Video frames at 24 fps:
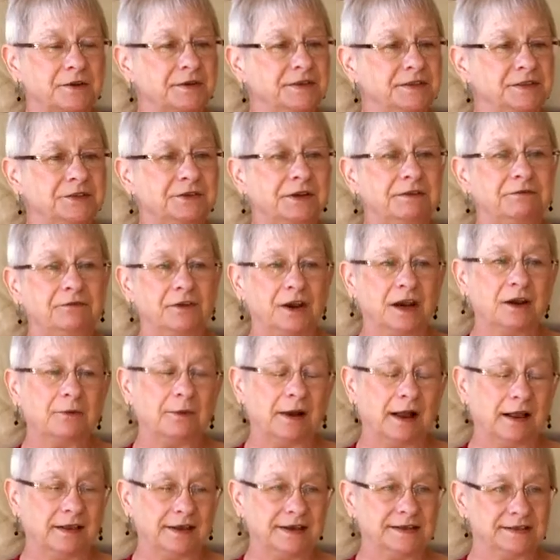So he's doing
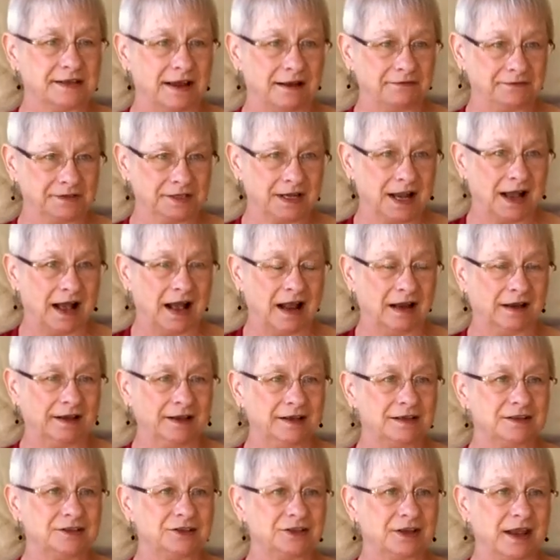very well. He's off to
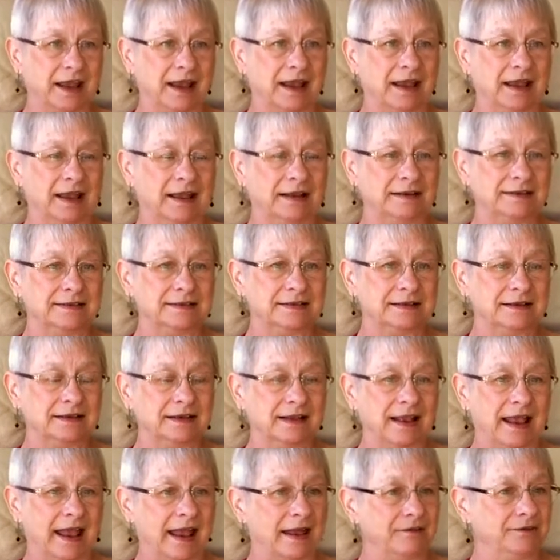college and
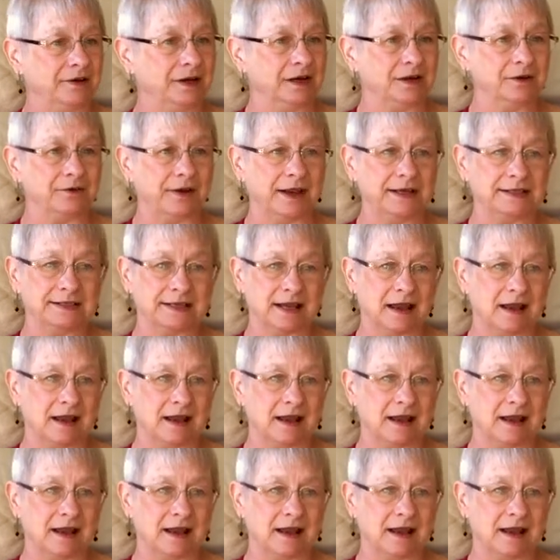having a great